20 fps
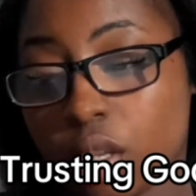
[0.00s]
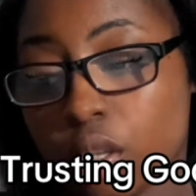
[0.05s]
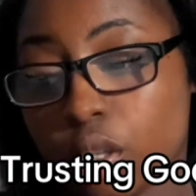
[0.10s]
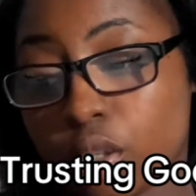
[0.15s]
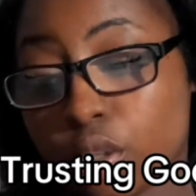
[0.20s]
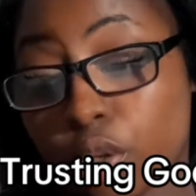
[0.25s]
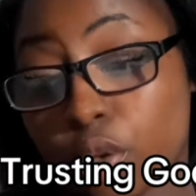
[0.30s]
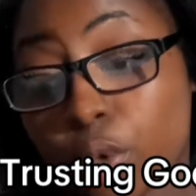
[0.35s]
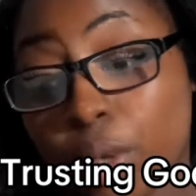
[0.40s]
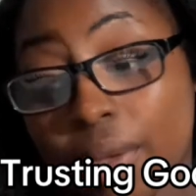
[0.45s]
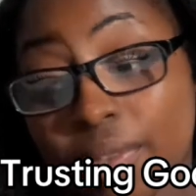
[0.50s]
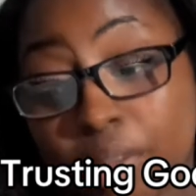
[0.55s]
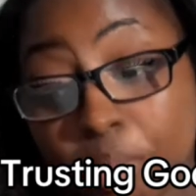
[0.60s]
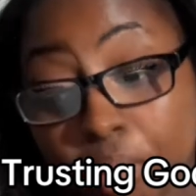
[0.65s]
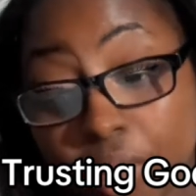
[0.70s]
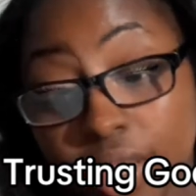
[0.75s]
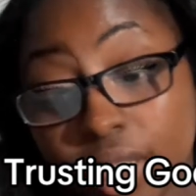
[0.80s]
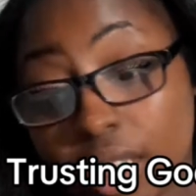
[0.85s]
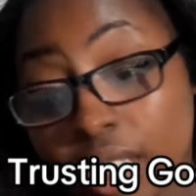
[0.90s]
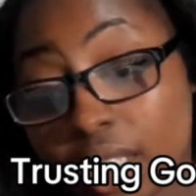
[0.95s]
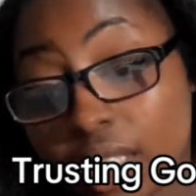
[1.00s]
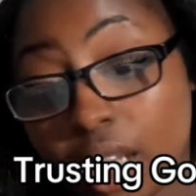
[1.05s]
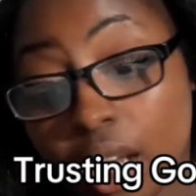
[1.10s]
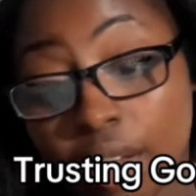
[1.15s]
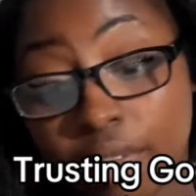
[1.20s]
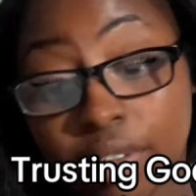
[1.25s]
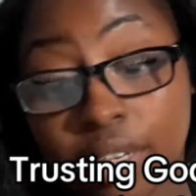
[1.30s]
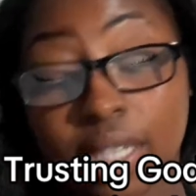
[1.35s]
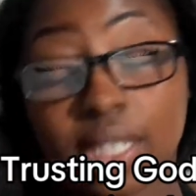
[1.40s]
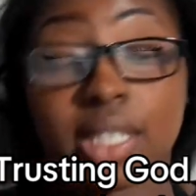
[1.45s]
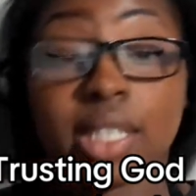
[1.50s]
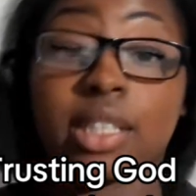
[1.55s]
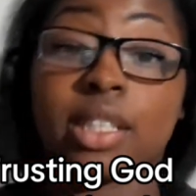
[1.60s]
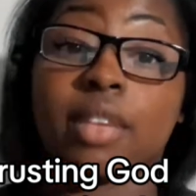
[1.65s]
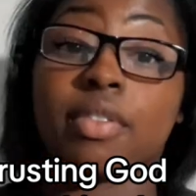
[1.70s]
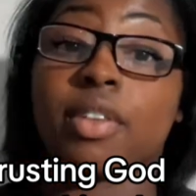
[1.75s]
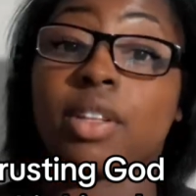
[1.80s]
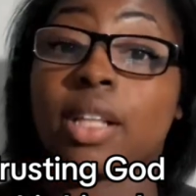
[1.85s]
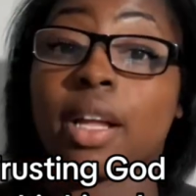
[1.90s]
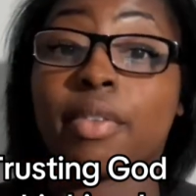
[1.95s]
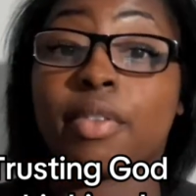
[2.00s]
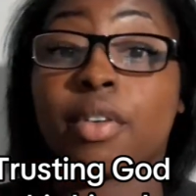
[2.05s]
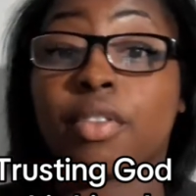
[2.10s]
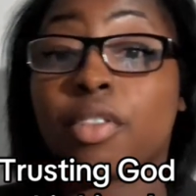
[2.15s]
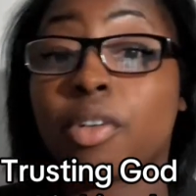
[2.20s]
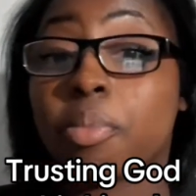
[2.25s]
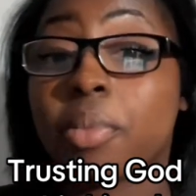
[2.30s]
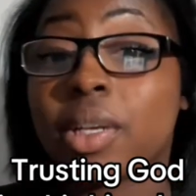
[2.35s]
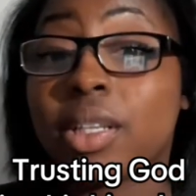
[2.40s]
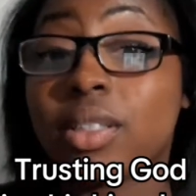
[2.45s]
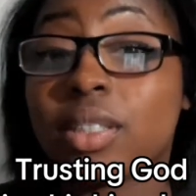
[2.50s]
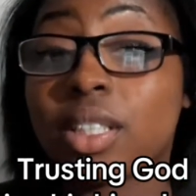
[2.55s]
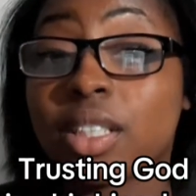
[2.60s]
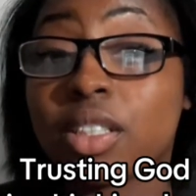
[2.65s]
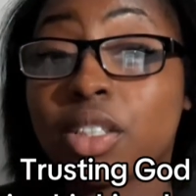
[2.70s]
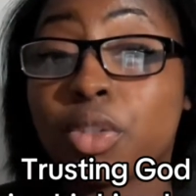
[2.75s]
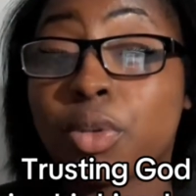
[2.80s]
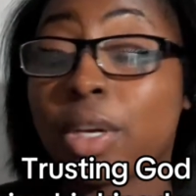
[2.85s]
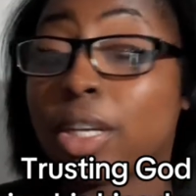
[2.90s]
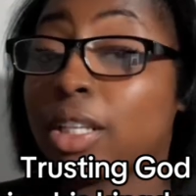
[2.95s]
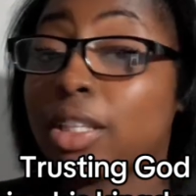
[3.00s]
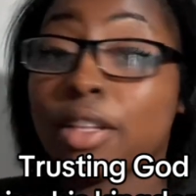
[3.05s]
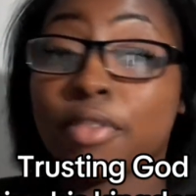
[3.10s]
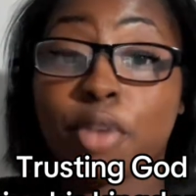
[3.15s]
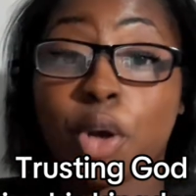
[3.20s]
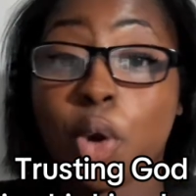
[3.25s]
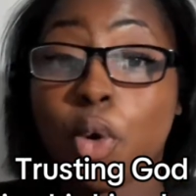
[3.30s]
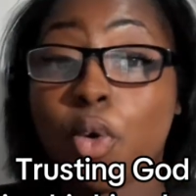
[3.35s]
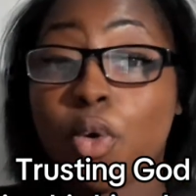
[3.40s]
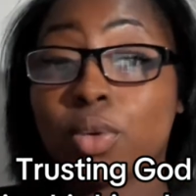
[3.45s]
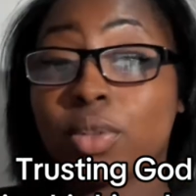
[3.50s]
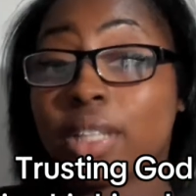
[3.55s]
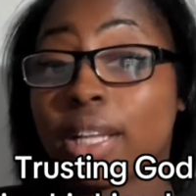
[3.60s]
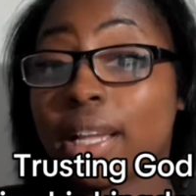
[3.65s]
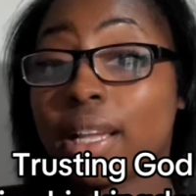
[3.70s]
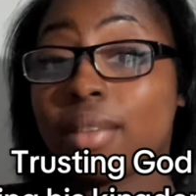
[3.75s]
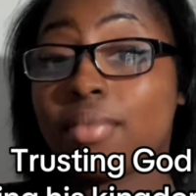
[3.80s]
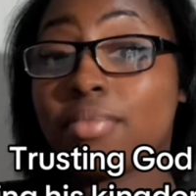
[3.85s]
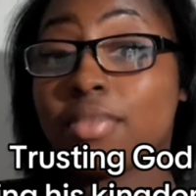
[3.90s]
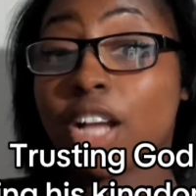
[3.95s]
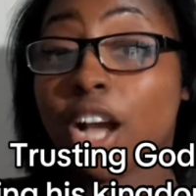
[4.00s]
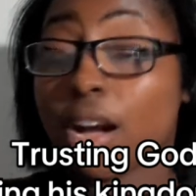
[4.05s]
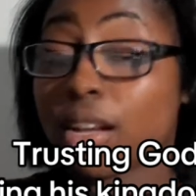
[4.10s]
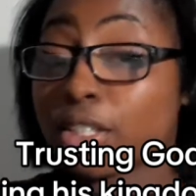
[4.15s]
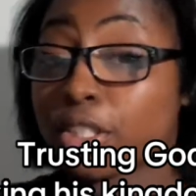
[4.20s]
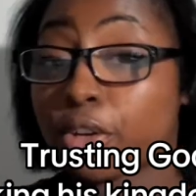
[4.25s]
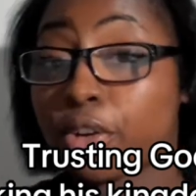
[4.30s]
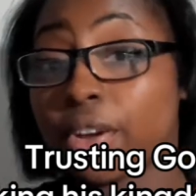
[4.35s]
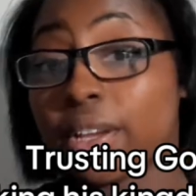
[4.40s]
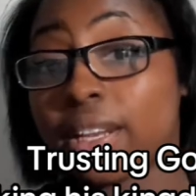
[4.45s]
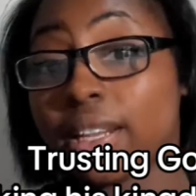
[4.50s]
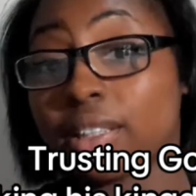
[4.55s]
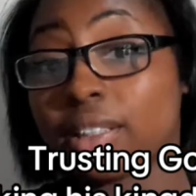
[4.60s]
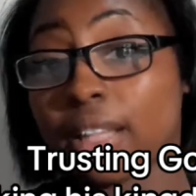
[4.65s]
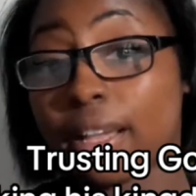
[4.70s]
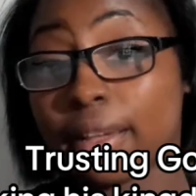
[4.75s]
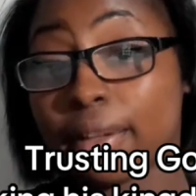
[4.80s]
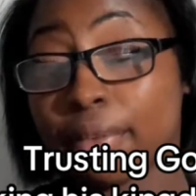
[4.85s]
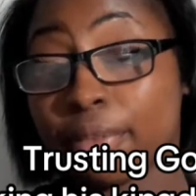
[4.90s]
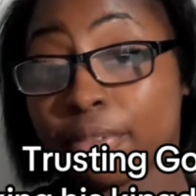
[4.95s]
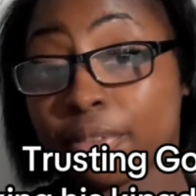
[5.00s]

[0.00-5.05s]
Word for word: So you have to break these covenants and live a life of repentance. You got to live a holy, consecrated life.